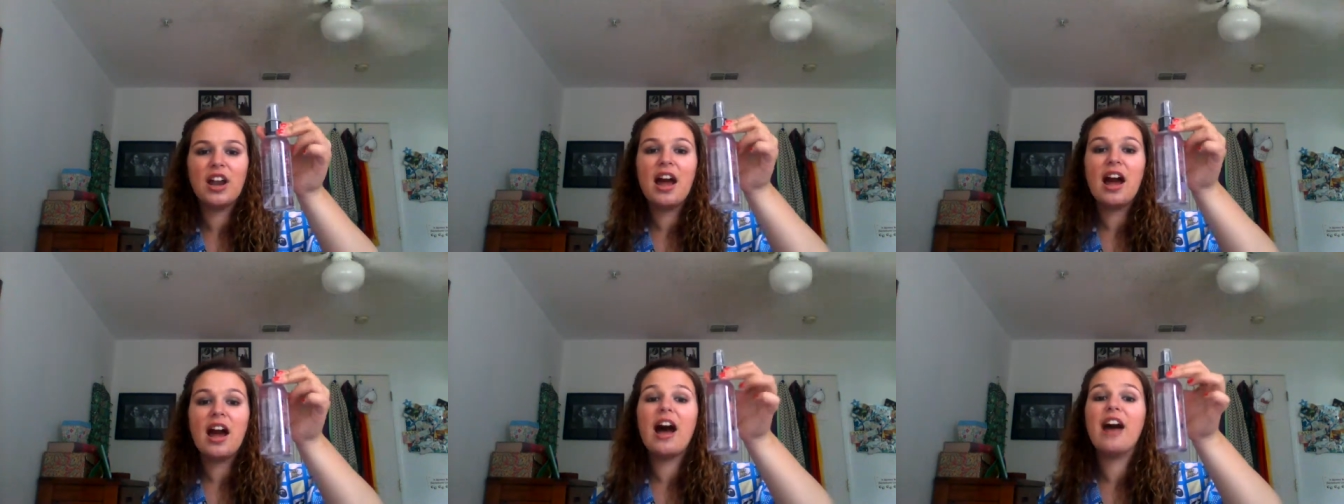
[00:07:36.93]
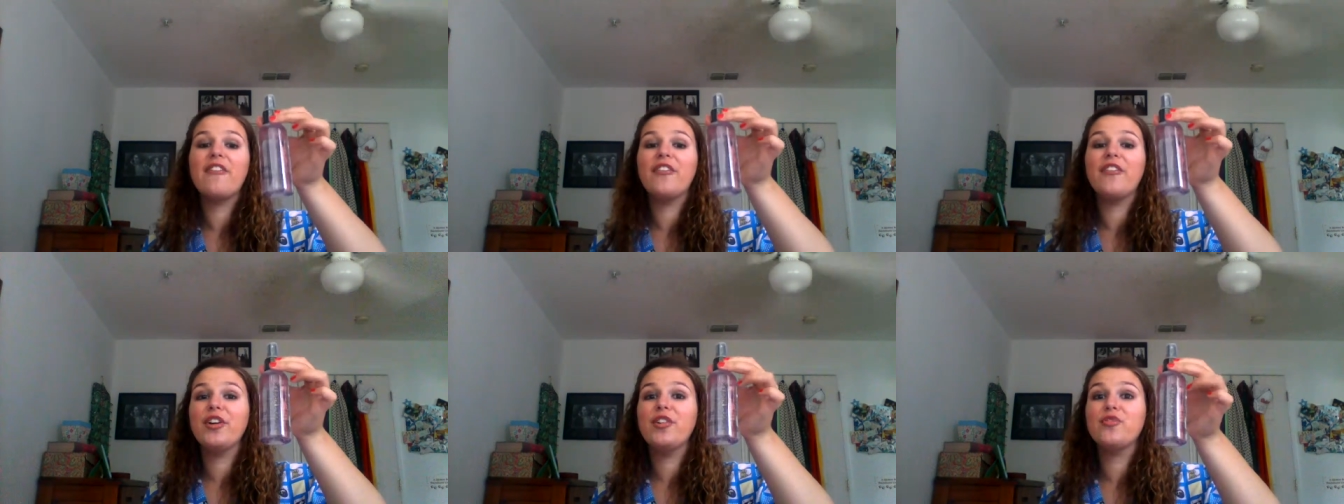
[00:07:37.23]
I've
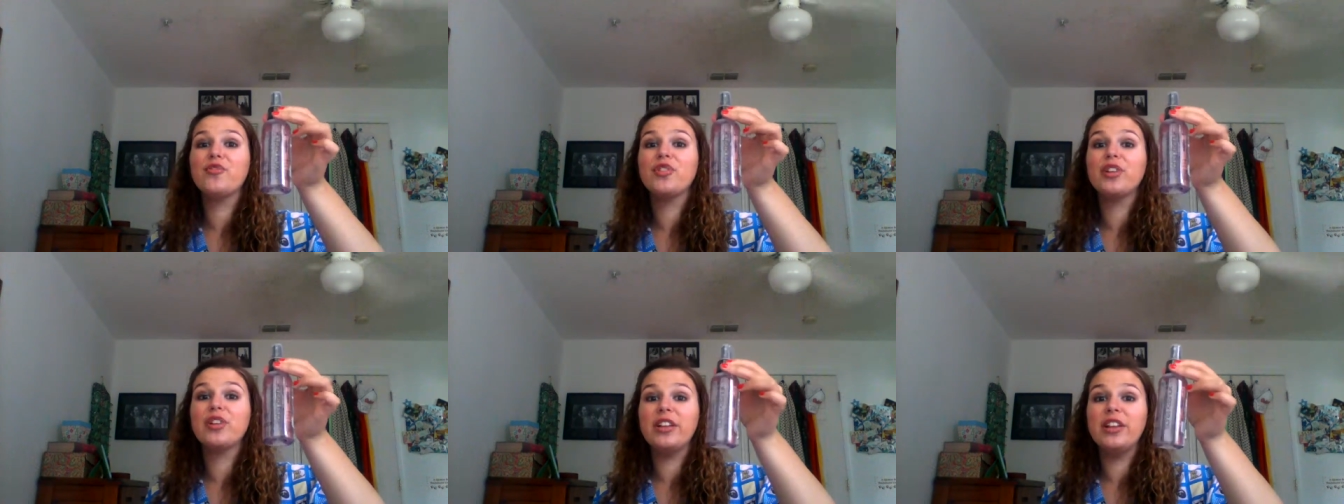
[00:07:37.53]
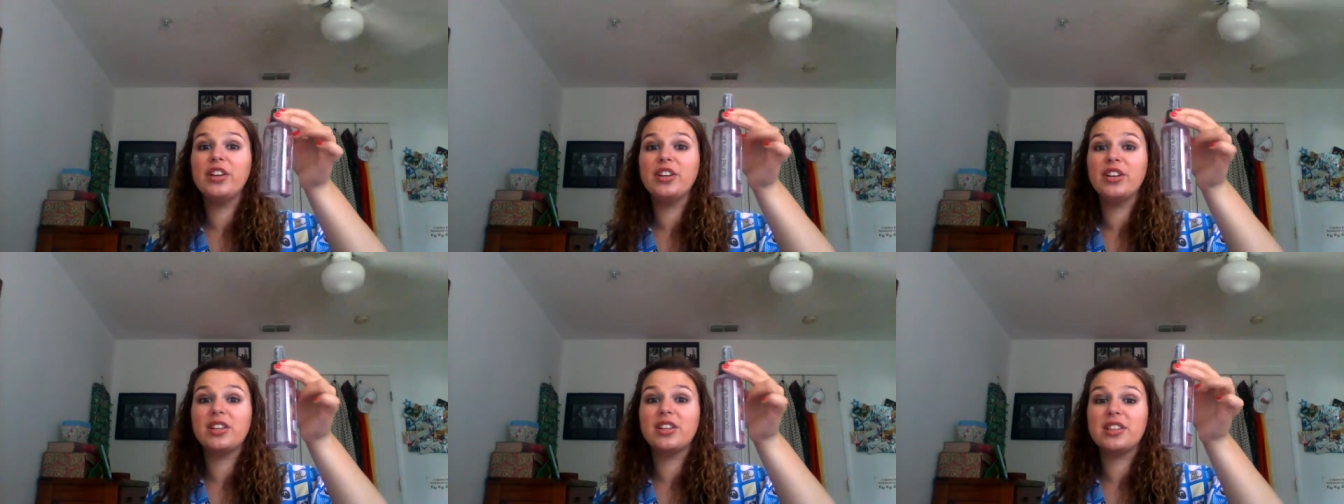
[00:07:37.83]
heard really
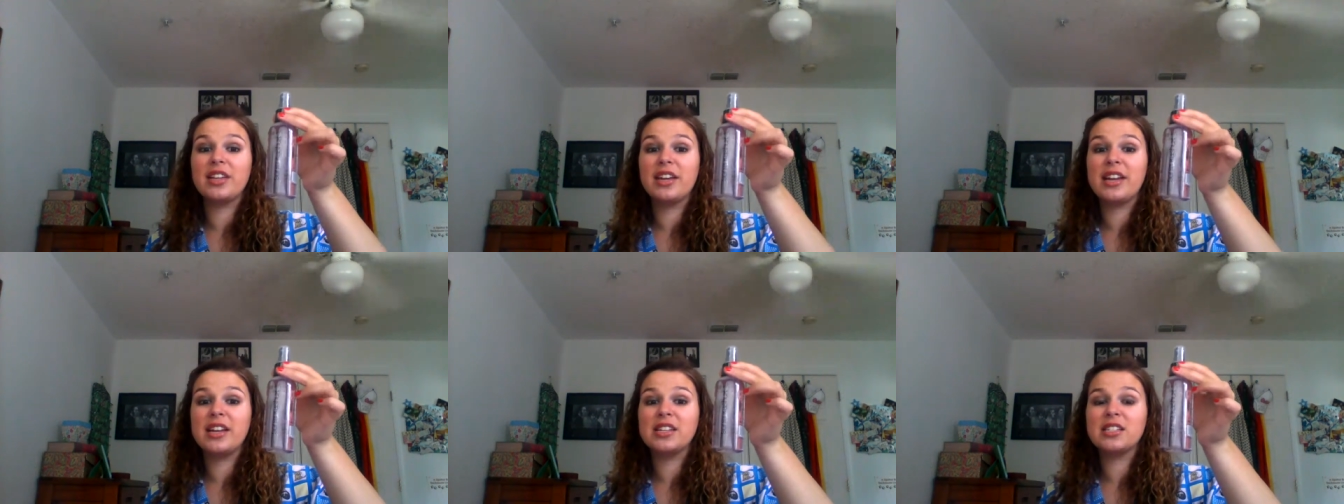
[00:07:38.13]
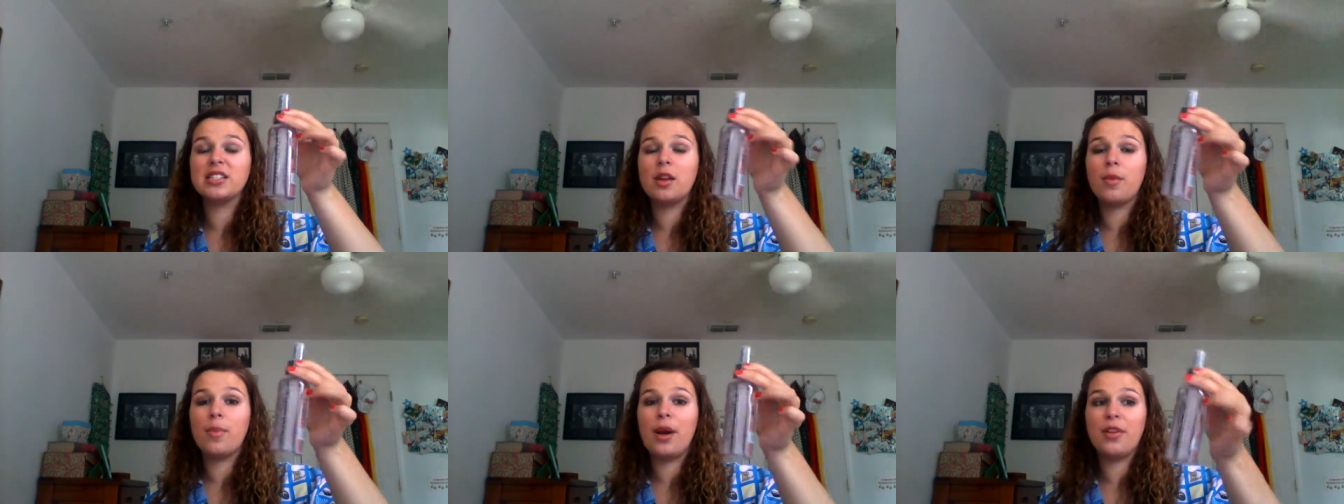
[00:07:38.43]
good things
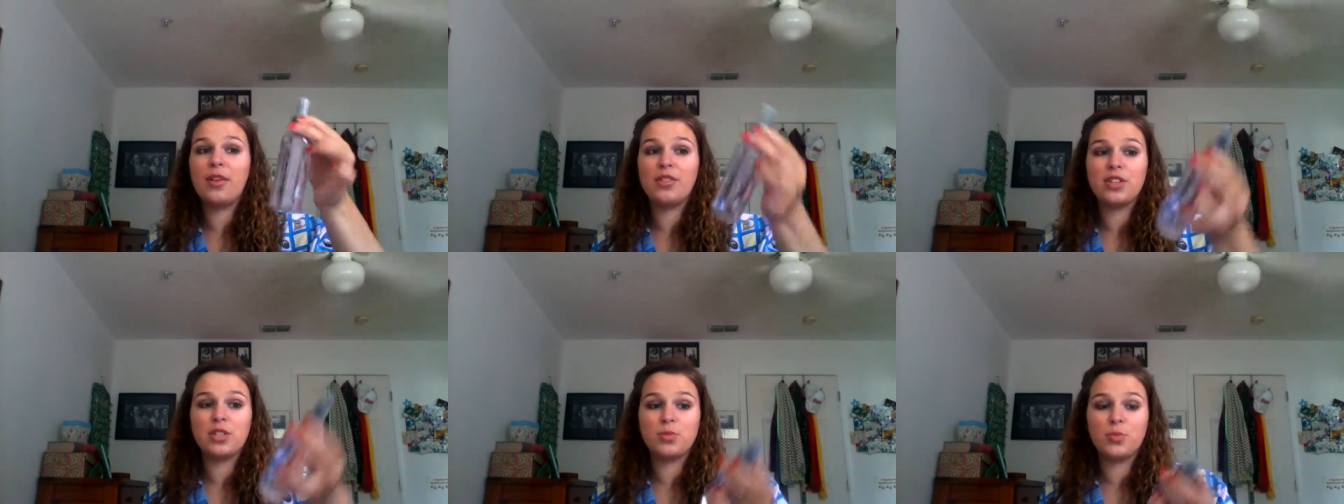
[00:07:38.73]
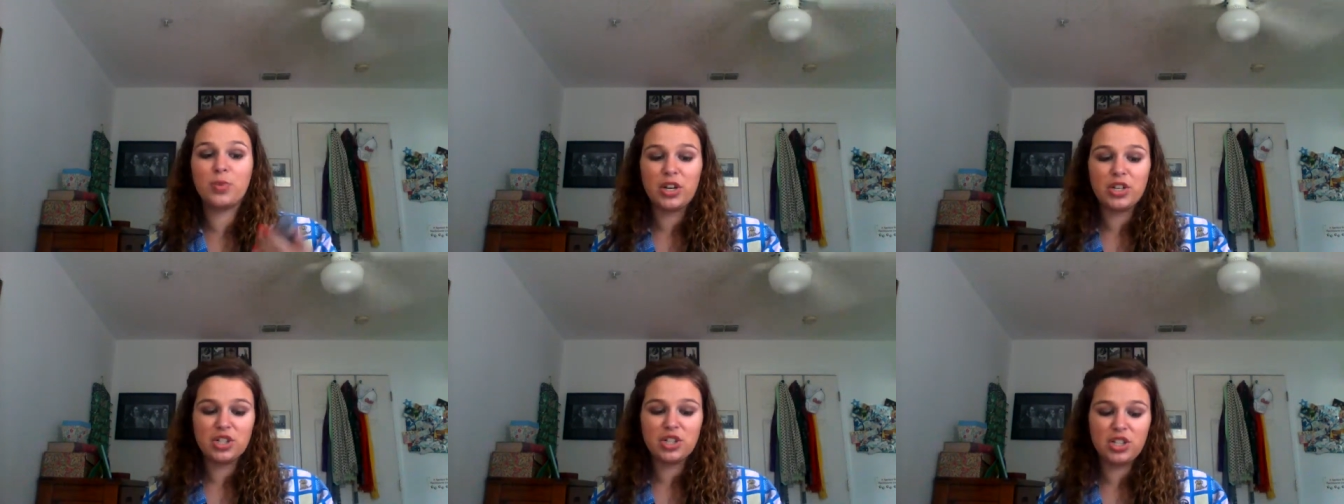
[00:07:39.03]
about this
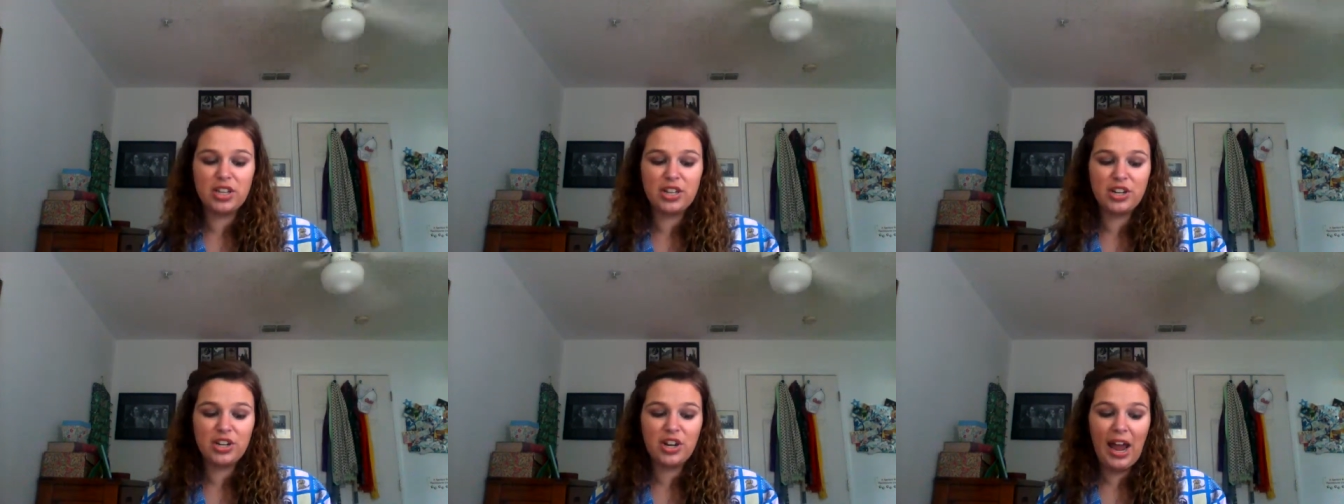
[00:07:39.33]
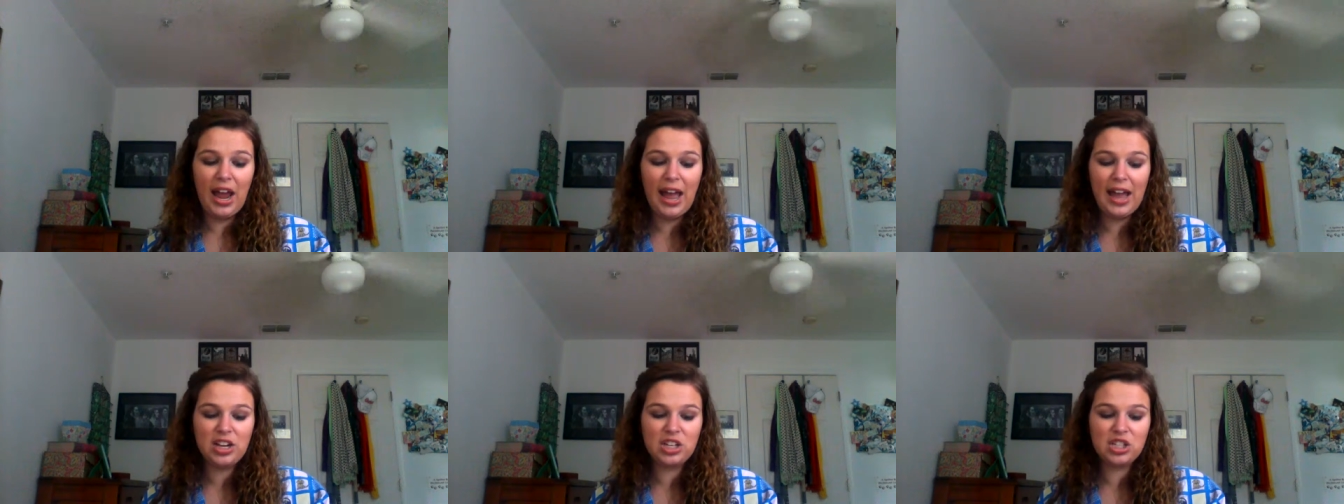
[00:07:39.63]
brush cleaner,
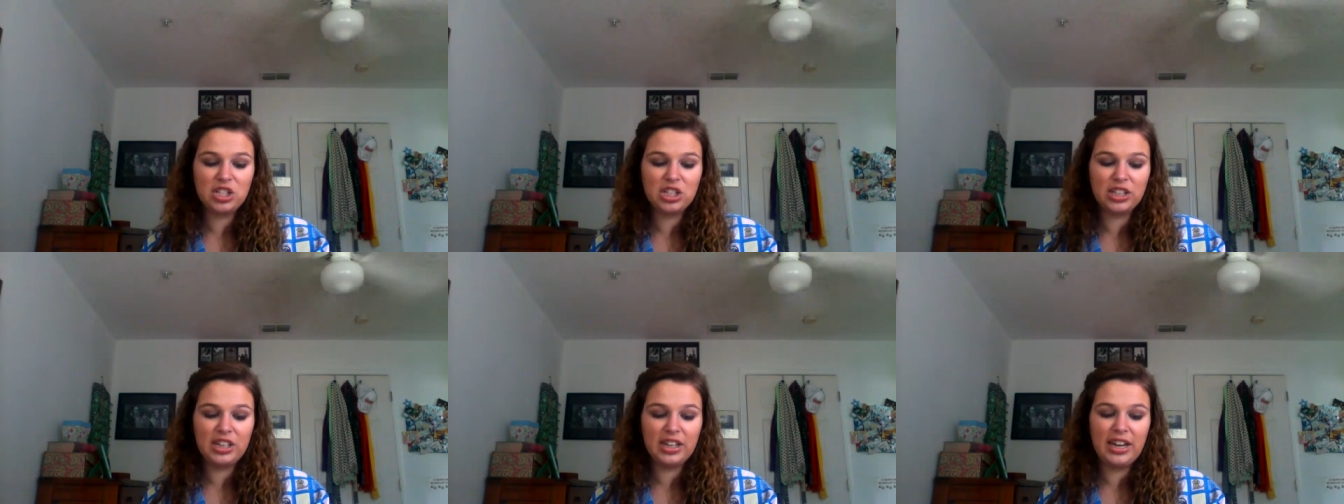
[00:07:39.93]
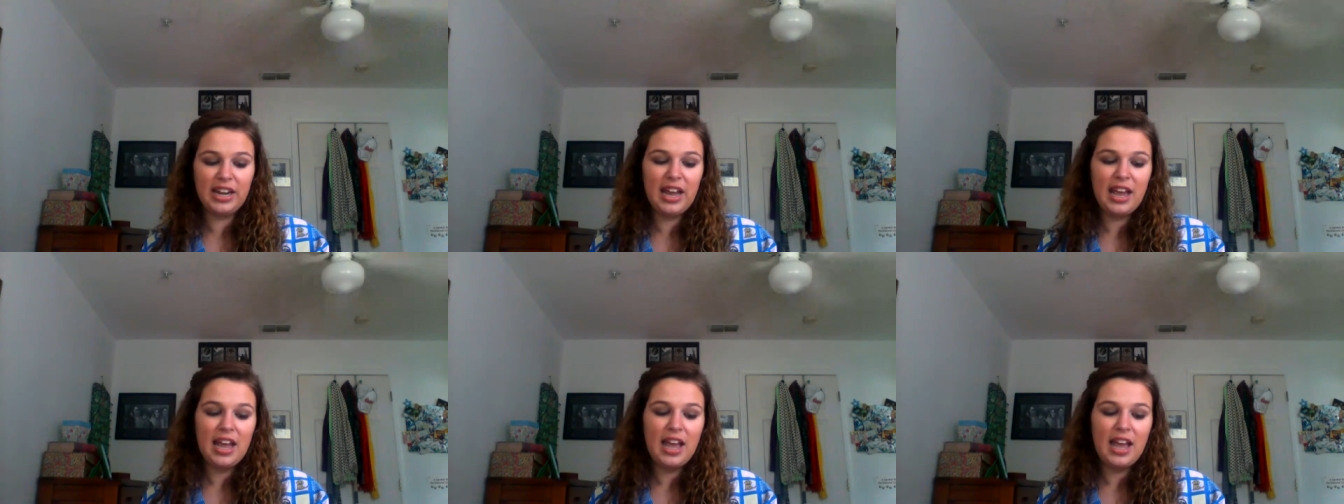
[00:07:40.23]
actually.